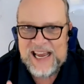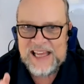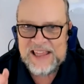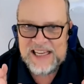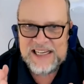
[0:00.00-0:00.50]

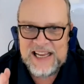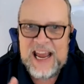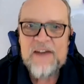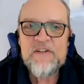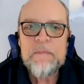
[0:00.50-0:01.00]
And then
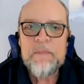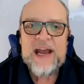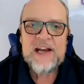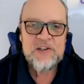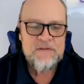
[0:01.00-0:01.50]
having a
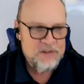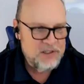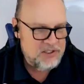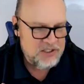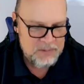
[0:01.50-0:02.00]
passion for
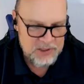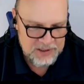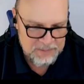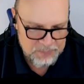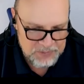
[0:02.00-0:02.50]
a subject,
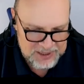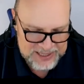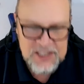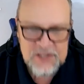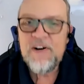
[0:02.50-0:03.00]

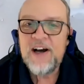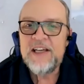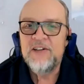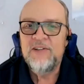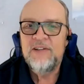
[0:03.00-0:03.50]
that's
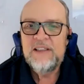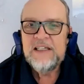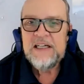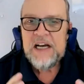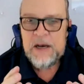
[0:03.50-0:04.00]
vital.
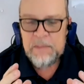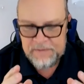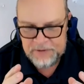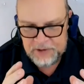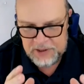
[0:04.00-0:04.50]

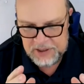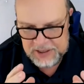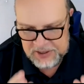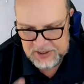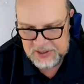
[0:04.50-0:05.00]
But for
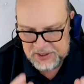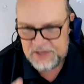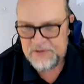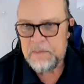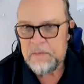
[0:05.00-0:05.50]
a
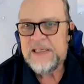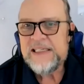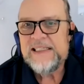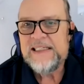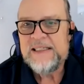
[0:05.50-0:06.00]
successful
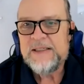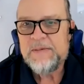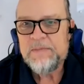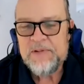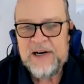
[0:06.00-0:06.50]
business
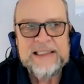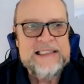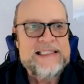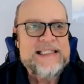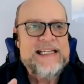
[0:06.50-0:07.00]

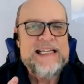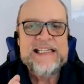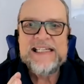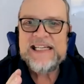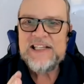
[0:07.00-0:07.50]
practice,
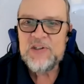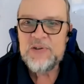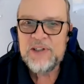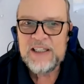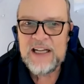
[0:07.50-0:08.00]
it needs
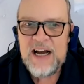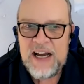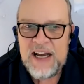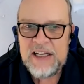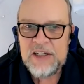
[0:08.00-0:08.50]
to
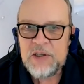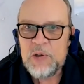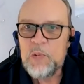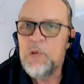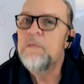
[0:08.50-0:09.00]
align
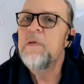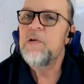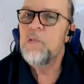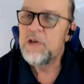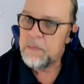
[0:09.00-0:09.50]
with
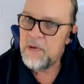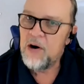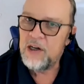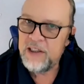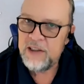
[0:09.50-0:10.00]
what the
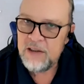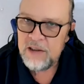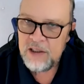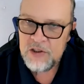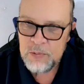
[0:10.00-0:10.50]
market
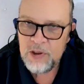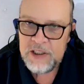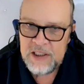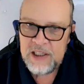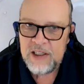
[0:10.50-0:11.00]
is
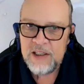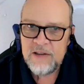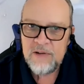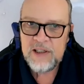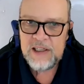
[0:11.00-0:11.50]
really needing.
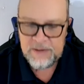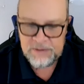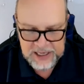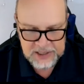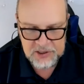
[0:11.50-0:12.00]
Okay, you have
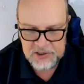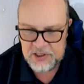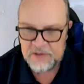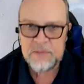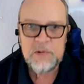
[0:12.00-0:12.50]
to ask
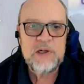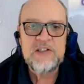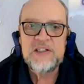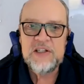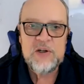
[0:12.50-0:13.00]
yourself some questions.